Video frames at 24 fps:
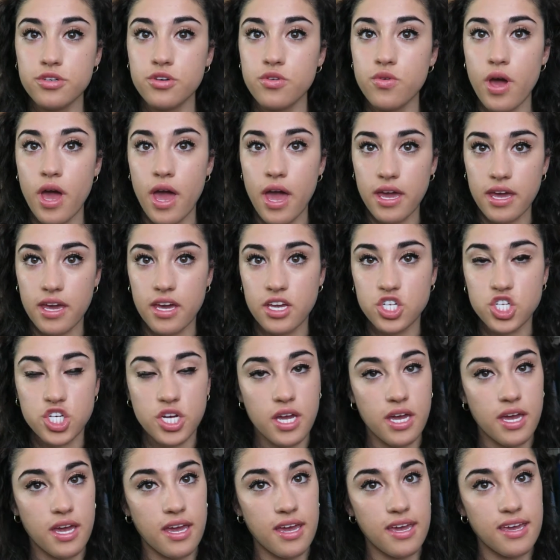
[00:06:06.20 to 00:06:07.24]
to
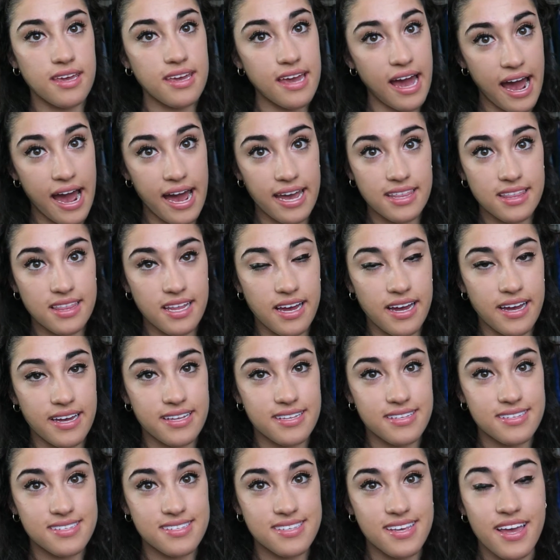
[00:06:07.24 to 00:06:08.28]
AHA
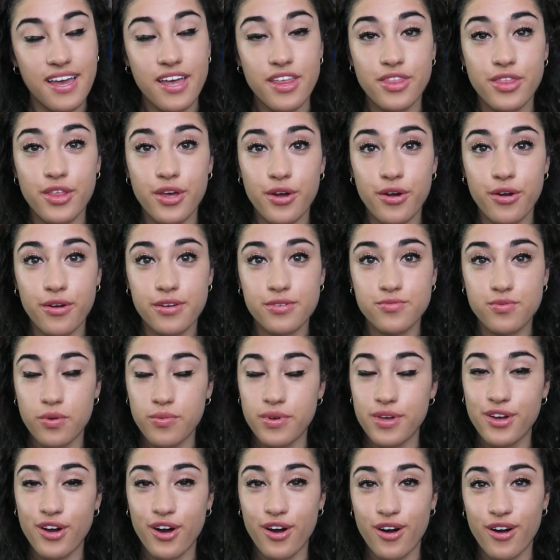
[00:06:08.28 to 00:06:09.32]
guidelines, there is what
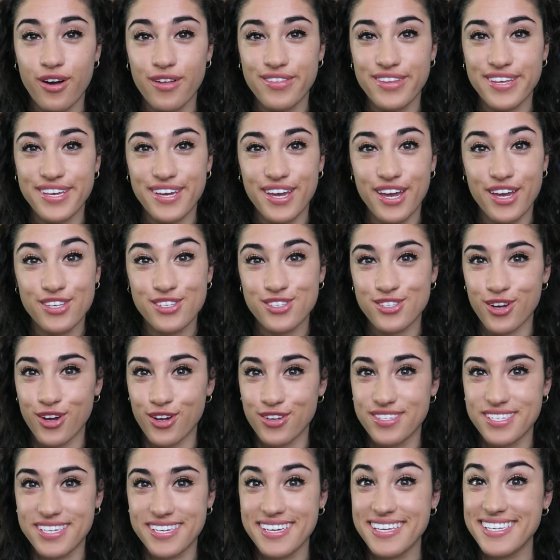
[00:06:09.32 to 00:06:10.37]
we call the
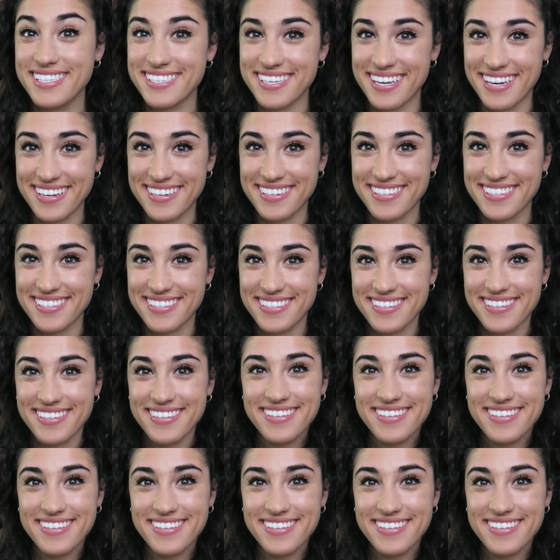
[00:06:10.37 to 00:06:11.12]
salty six.